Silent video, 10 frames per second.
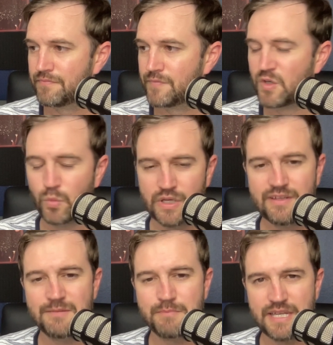You know, one of
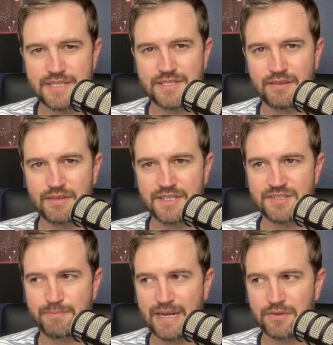the amazing things
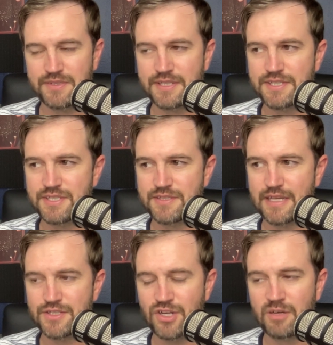about this is
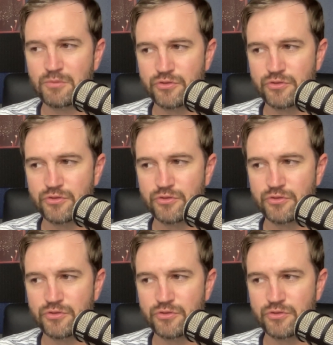that Tom